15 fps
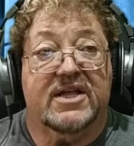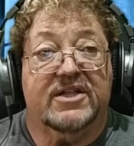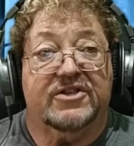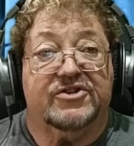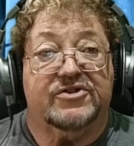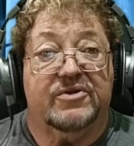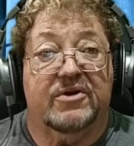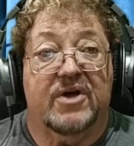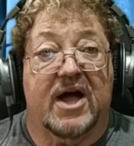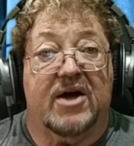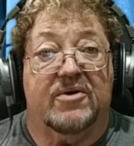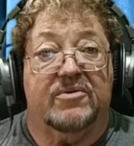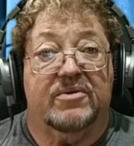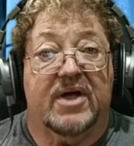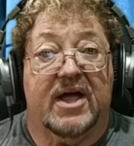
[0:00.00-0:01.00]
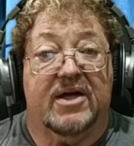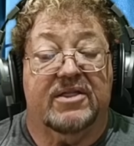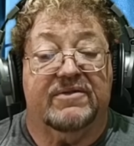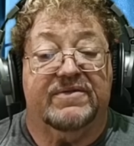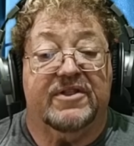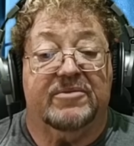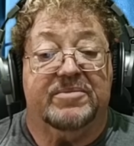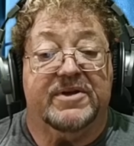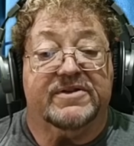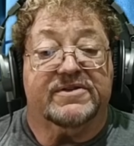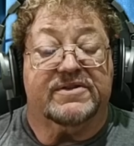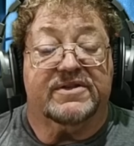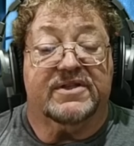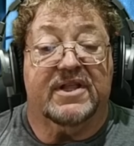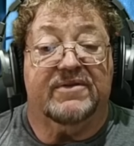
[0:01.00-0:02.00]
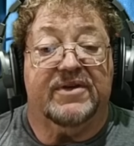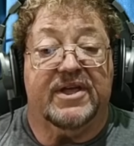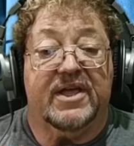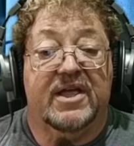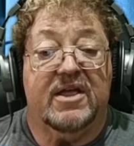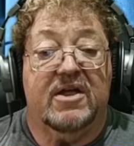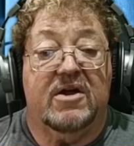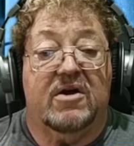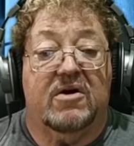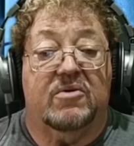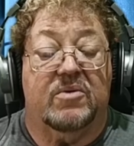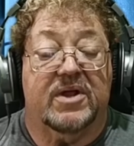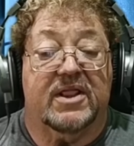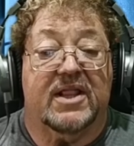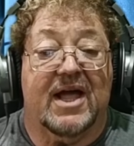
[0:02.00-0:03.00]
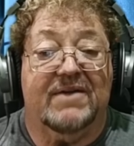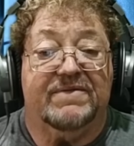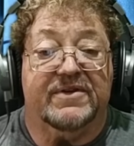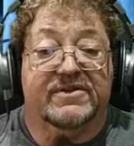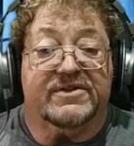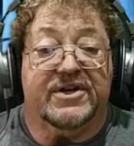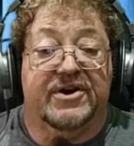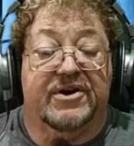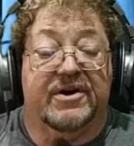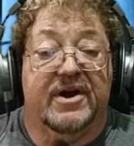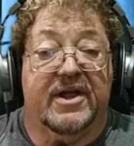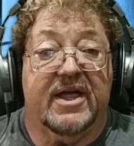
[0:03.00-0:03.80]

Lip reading: to show you how the Philippines is living or what life is here.